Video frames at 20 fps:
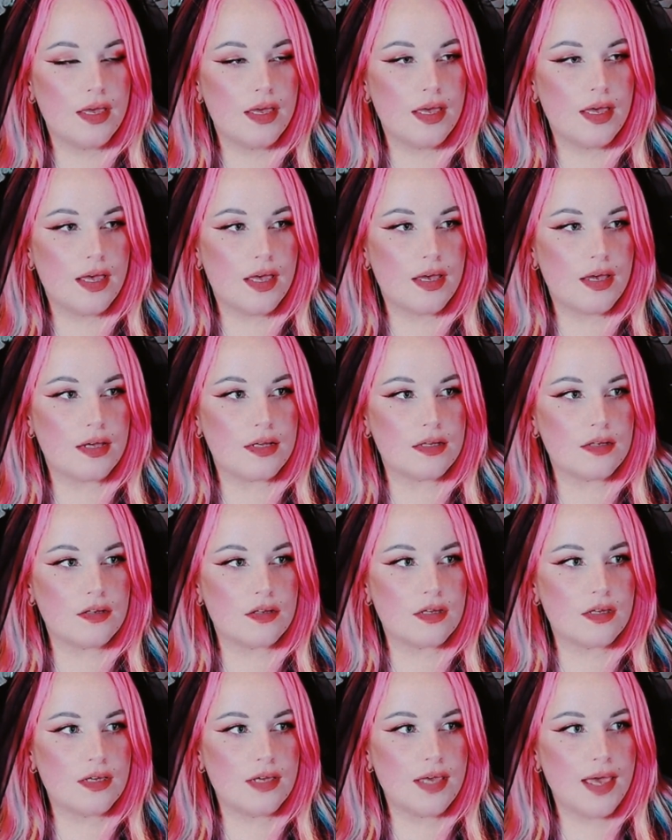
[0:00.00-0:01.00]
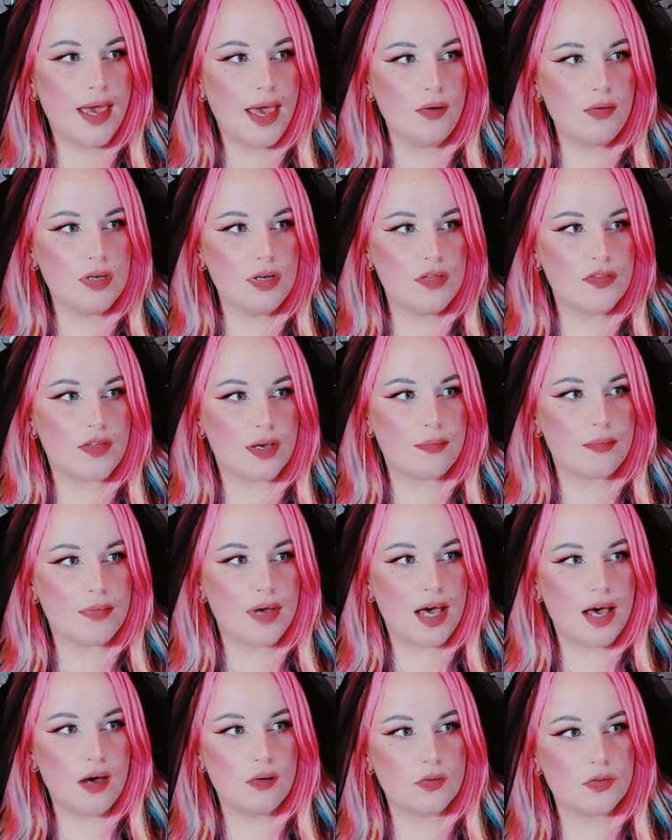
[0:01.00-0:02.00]
and carry them
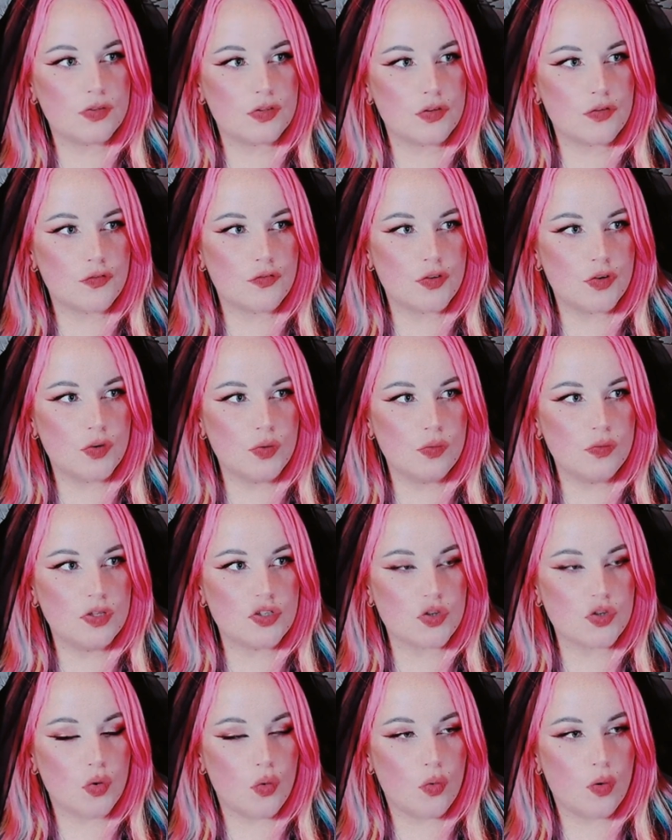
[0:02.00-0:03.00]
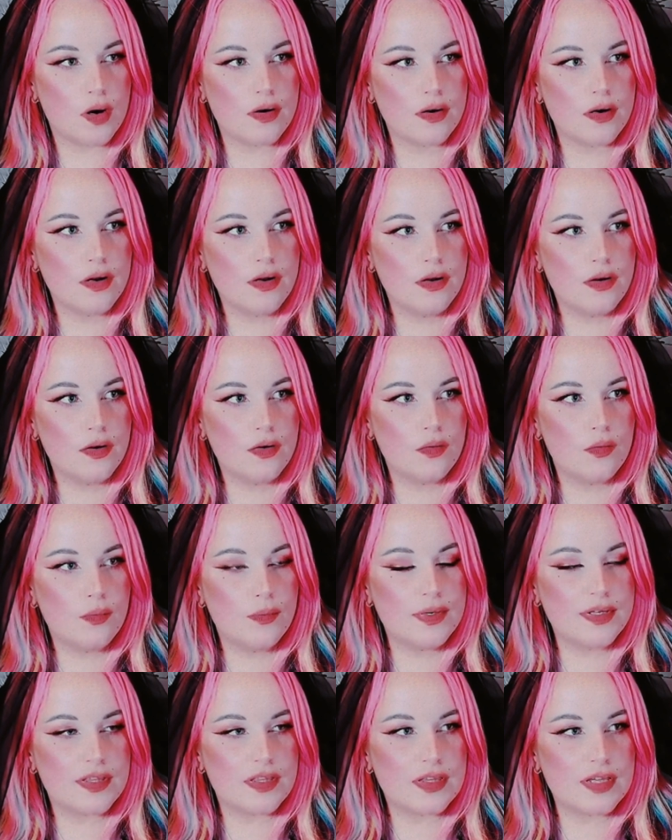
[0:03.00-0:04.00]
out through the door
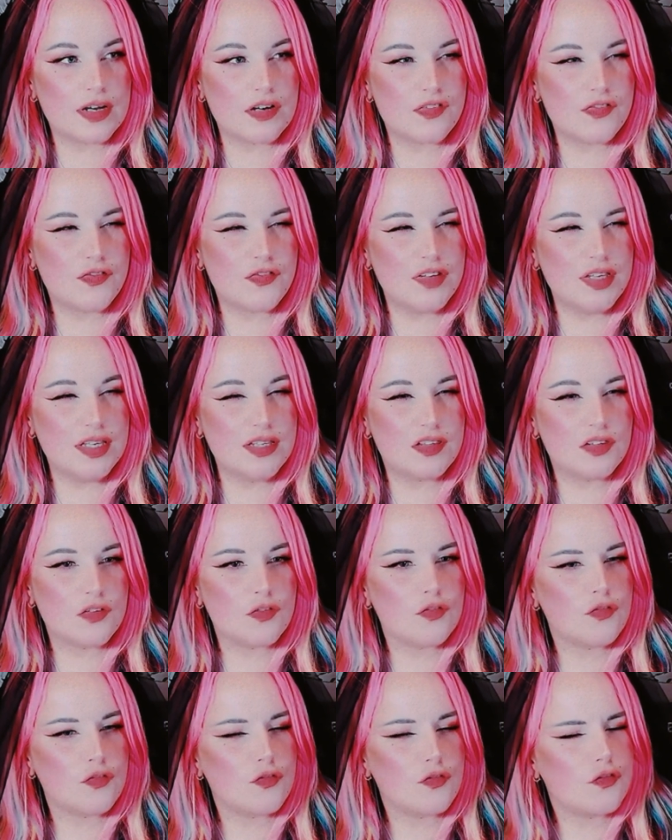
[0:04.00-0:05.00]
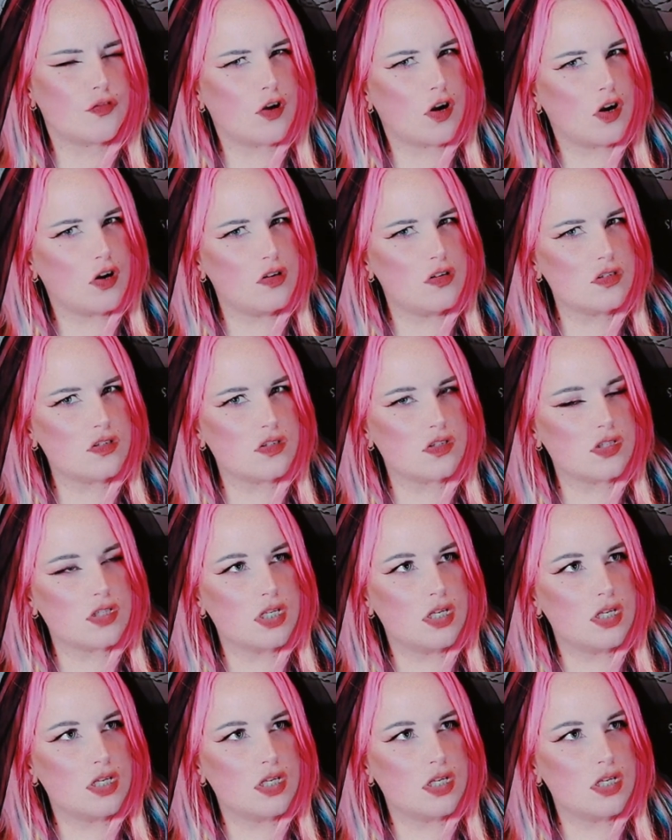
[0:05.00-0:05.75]
with their feet first.